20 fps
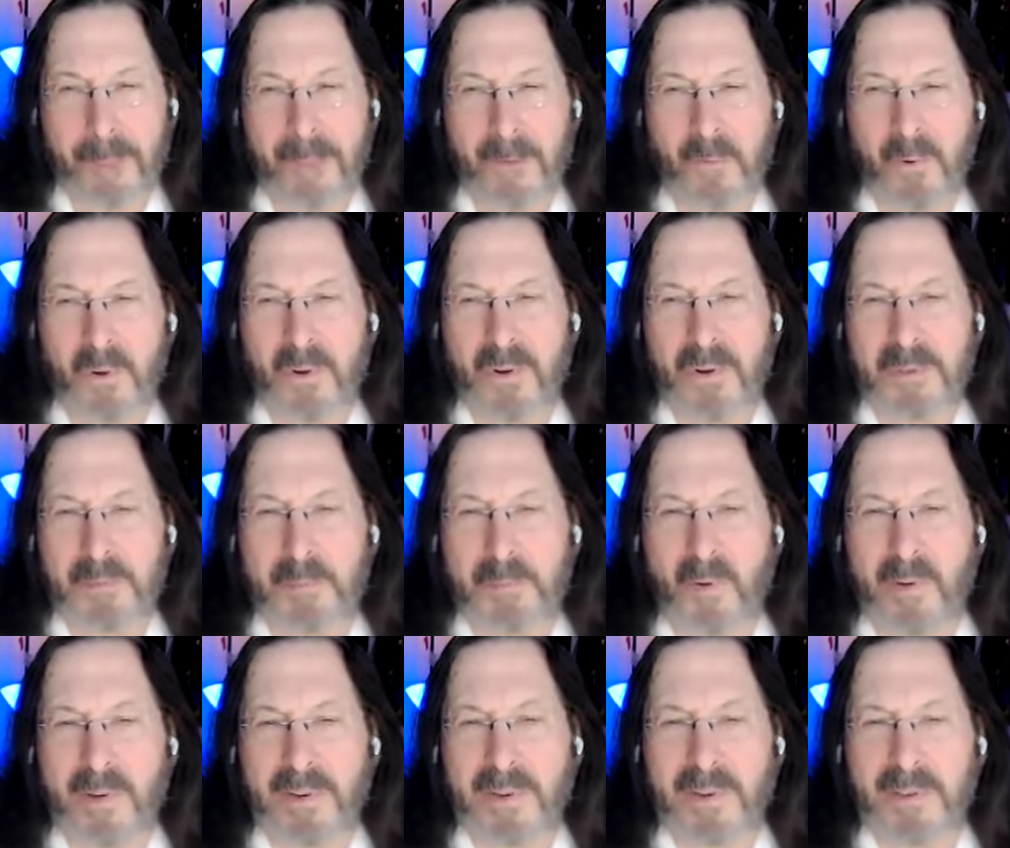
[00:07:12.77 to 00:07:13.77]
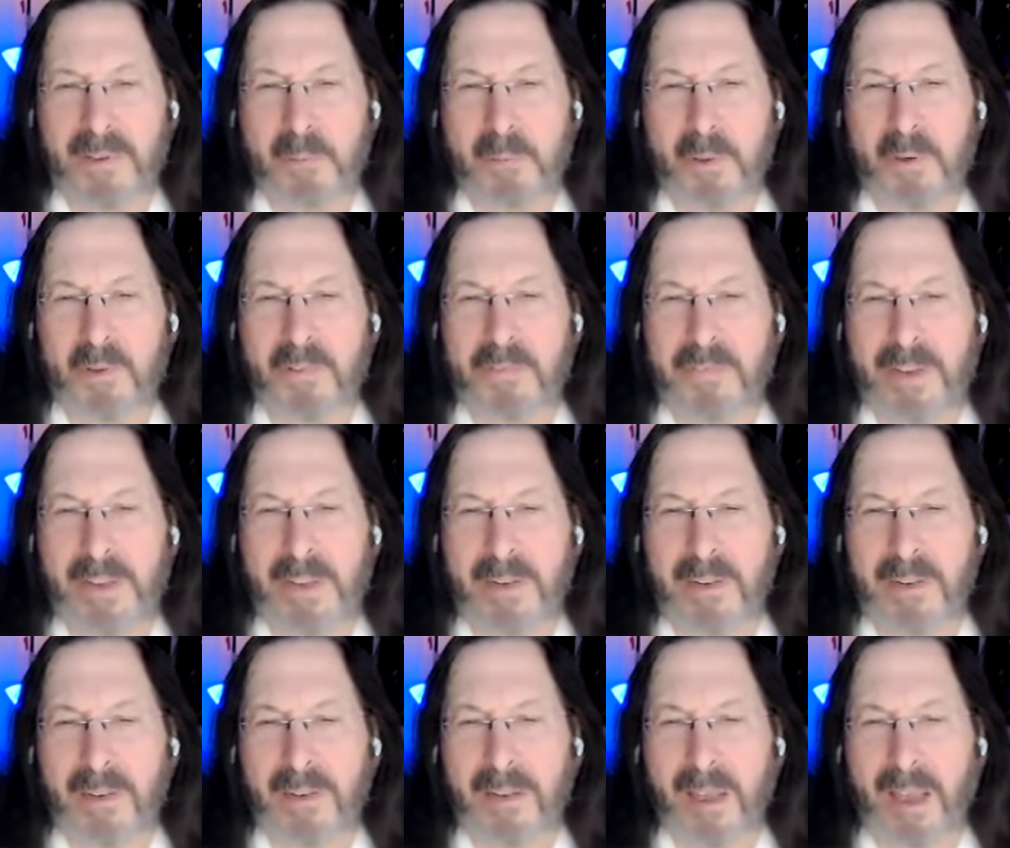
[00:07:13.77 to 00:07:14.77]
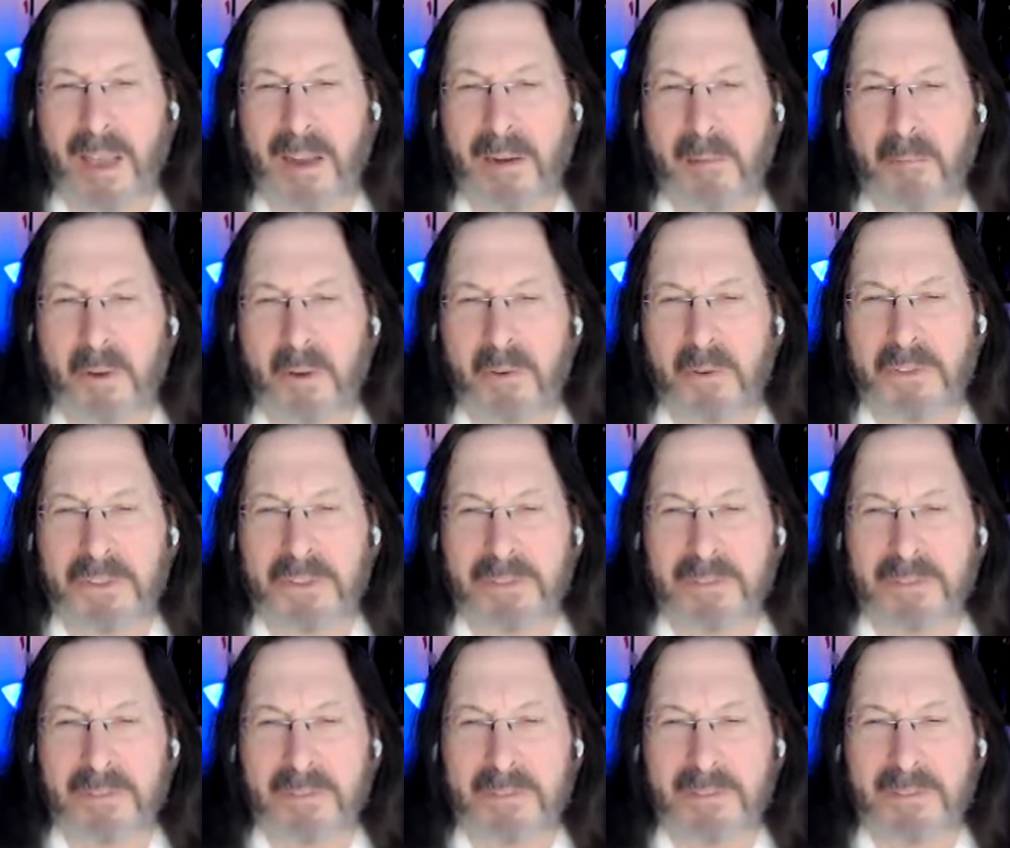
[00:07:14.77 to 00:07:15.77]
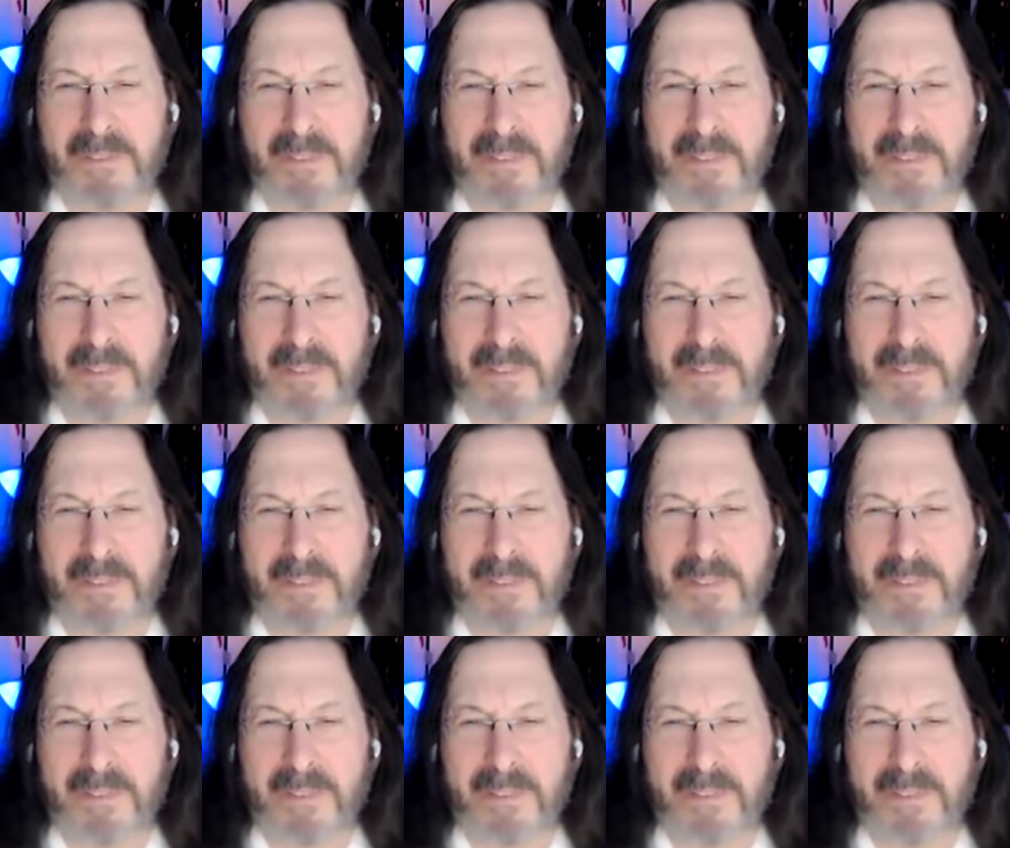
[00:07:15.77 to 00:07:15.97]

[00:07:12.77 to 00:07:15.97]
The words pointing to both feeling and emotion.